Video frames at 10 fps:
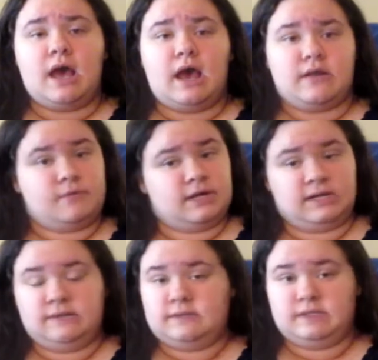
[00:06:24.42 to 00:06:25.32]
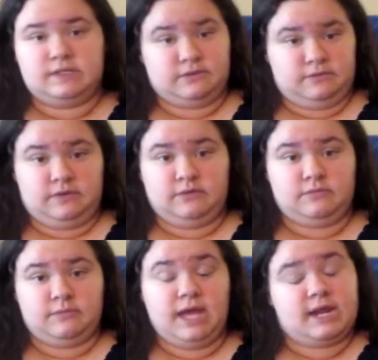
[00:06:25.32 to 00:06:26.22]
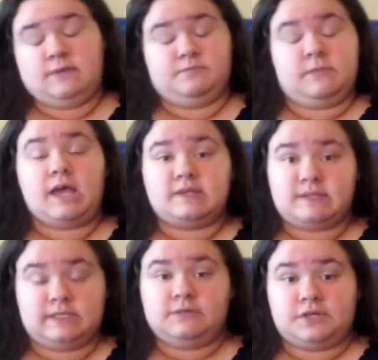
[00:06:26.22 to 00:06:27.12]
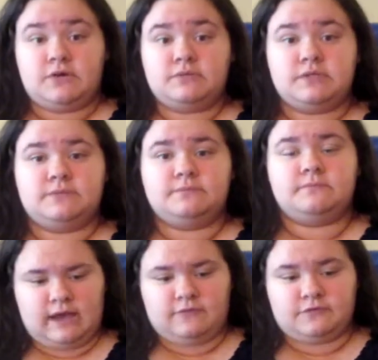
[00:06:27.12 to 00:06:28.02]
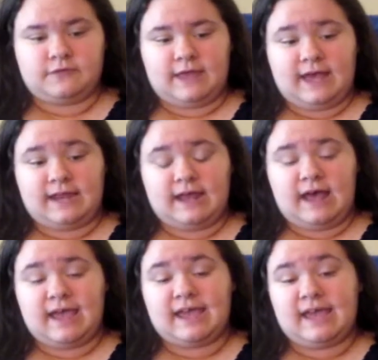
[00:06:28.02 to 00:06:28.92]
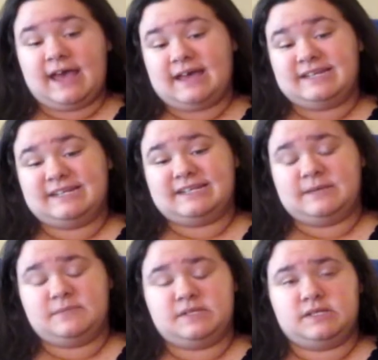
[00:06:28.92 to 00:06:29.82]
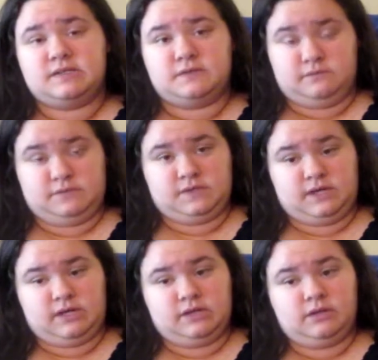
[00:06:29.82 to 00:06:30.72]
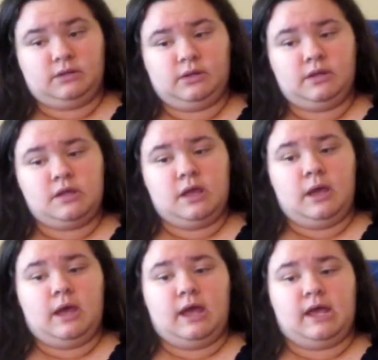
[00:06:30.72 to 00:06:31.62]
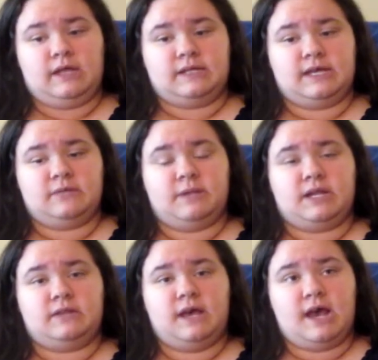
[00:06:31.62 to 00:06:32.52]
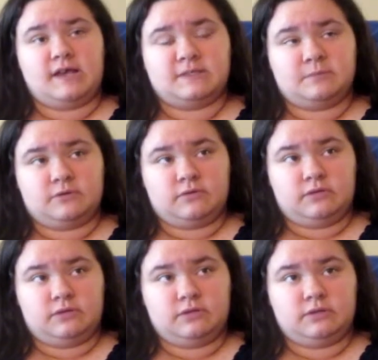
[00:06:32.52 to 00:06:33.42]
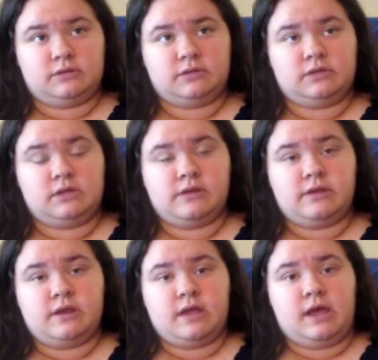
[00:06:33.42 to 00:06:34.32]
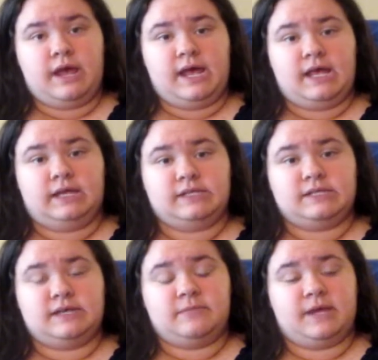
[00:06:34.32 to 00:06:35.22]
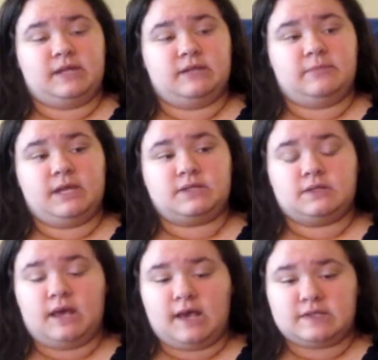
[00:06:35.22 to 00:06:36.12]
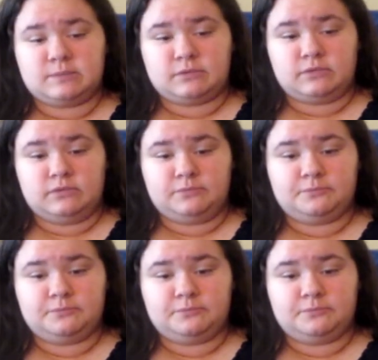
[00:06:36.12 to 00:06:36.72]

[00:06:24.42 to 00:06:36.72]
I don't want anything to do with you. And I still don't. After that, I had attempted suicide, and I had been in the hospital, and had been in the mental hospital.